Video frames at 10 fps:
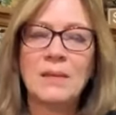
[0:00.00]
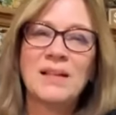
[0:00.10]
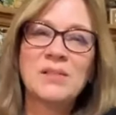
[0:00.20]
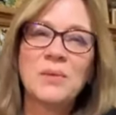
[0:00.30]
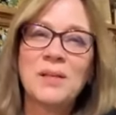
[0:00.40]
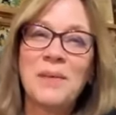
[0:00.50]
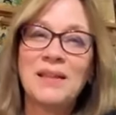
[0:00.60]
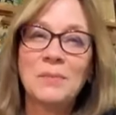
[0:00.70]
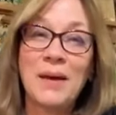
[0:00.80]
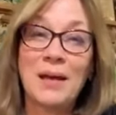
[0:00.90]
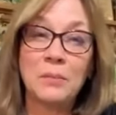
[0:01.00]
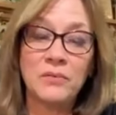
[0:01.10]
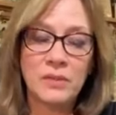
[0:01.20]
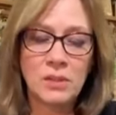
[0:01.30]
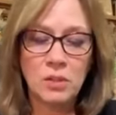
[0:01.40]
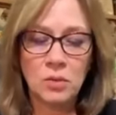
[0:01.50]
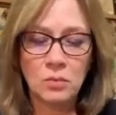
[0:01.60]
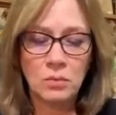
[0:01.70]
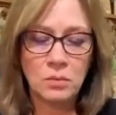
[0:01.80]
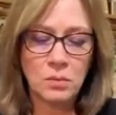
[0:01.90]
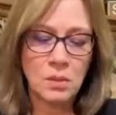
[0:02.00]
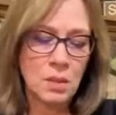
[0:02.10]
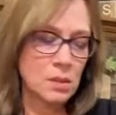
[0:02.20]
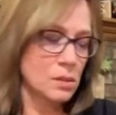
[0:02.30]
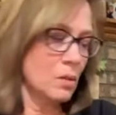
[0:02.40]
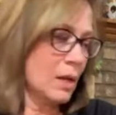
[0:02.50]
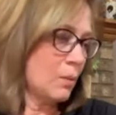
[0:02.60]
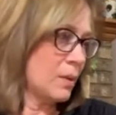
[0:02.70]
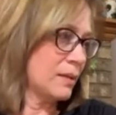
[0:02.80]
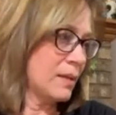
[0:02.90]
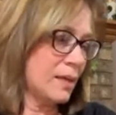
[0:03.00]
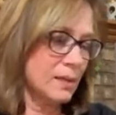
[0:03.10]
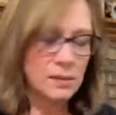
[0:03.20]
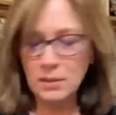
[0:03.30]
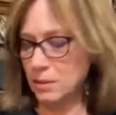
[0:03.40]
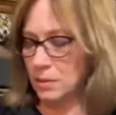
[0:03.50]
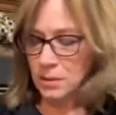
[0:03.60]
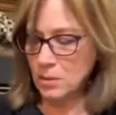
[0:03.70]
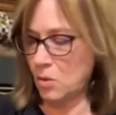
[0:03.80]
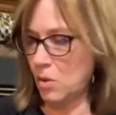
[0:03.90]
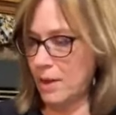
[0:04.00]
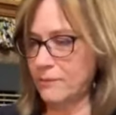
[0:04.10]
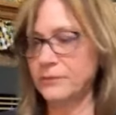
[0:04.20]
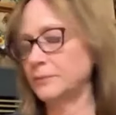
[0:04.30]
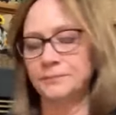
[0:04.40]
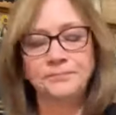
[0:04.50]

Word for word: Because we're gonna paint the bottom of it too. So I want that off.